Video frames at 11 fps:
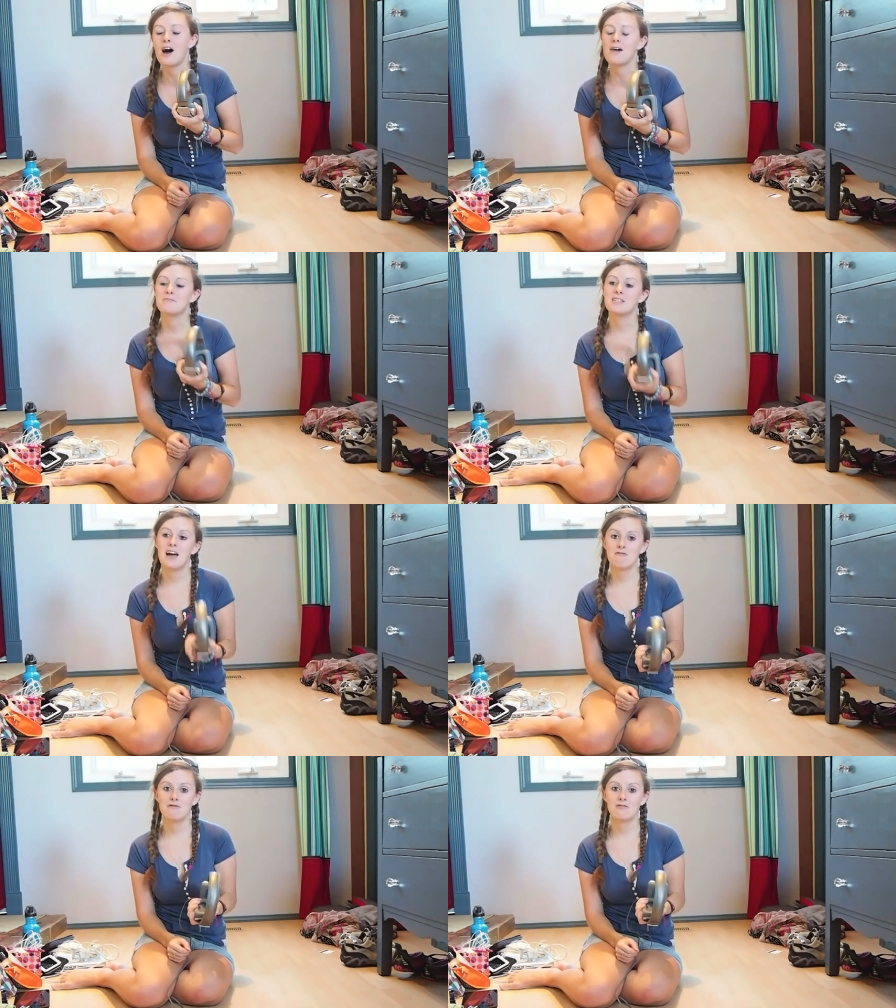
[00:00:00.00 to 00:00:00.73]
I'm
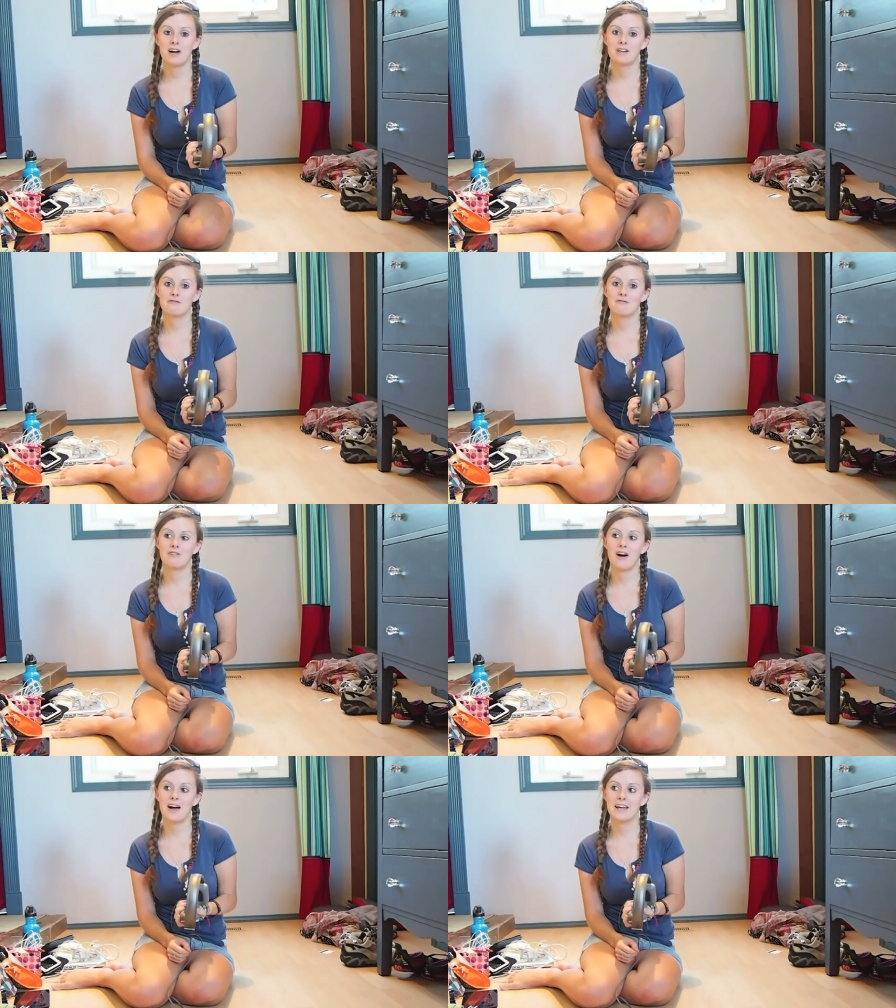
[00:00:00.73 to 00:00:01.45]
terrified of
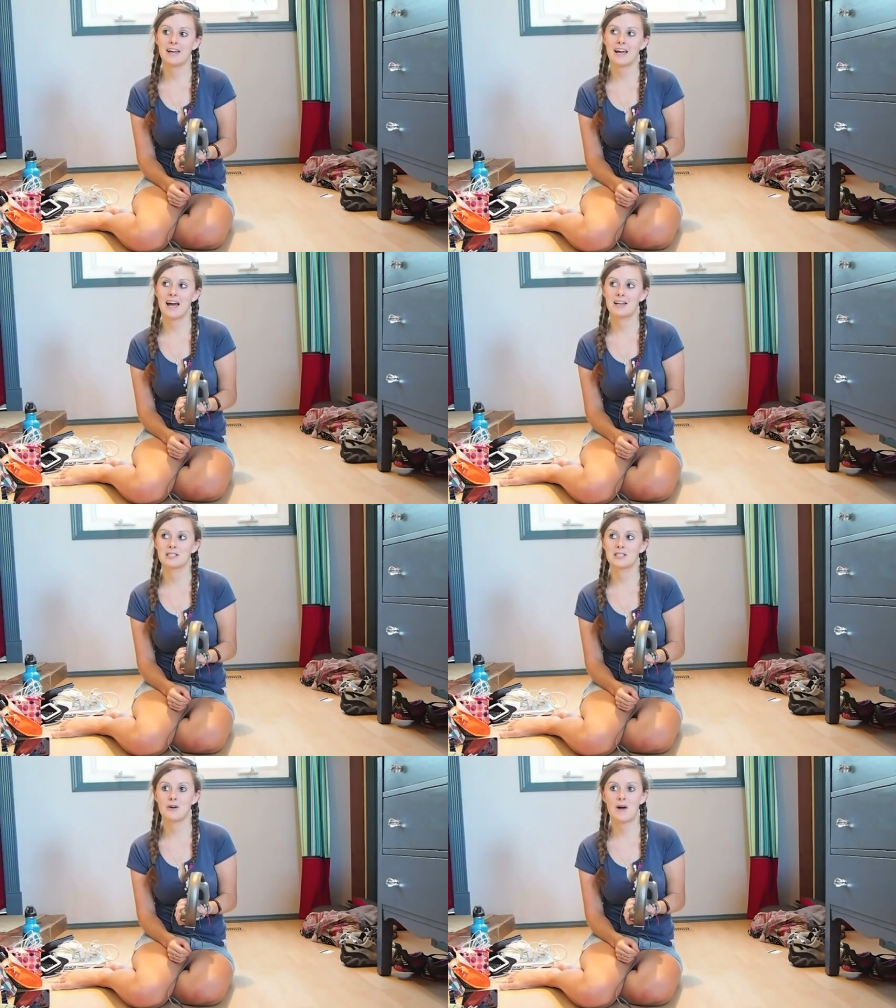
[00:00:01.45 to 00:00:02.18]
flying, and
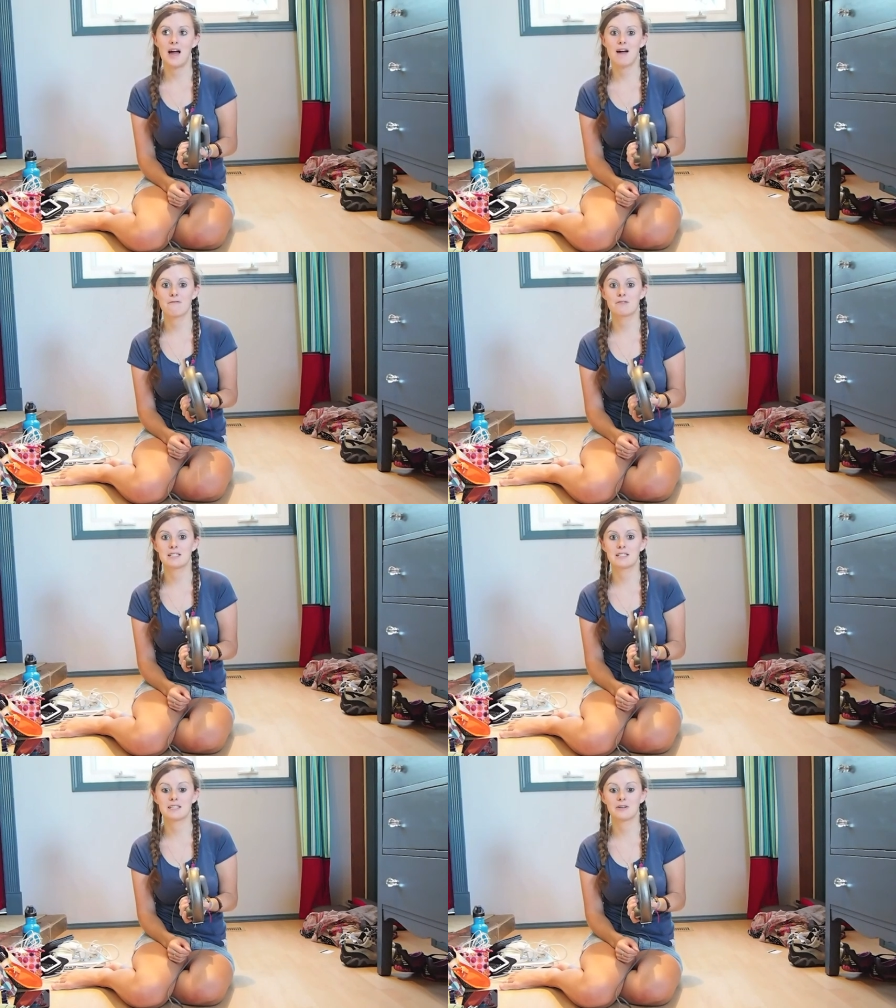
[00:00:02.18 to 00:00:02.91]
so
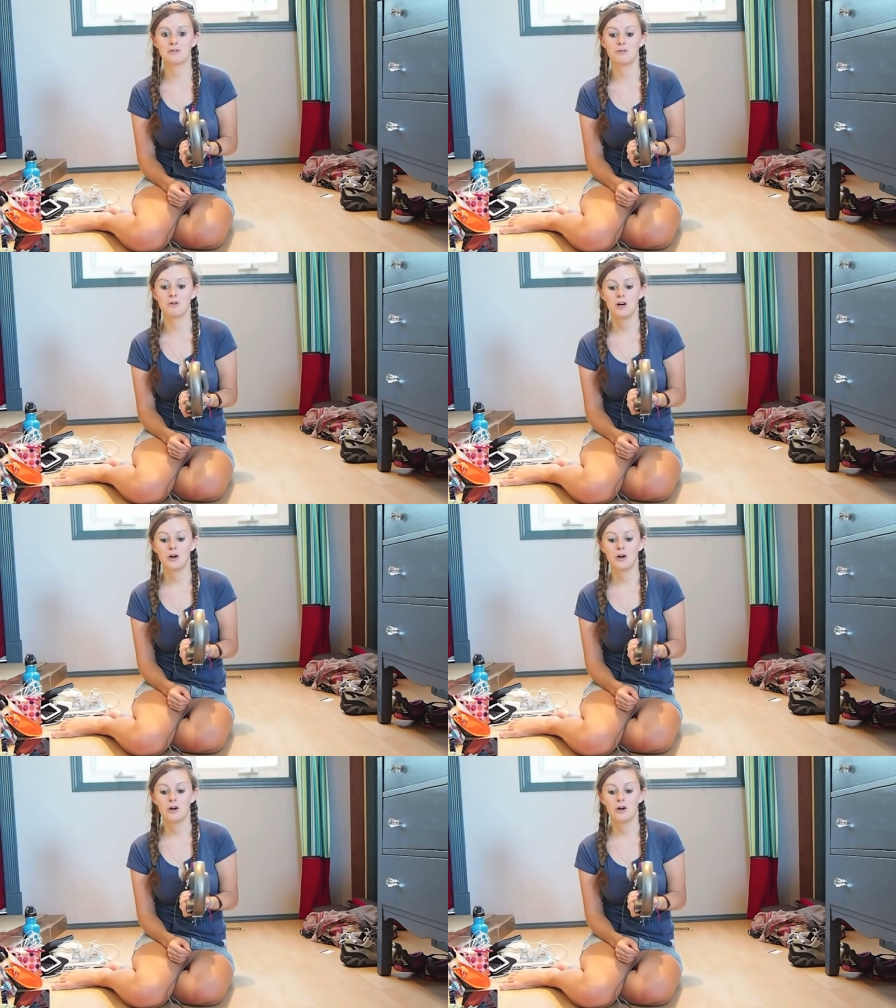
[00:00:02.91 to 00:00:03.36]
every single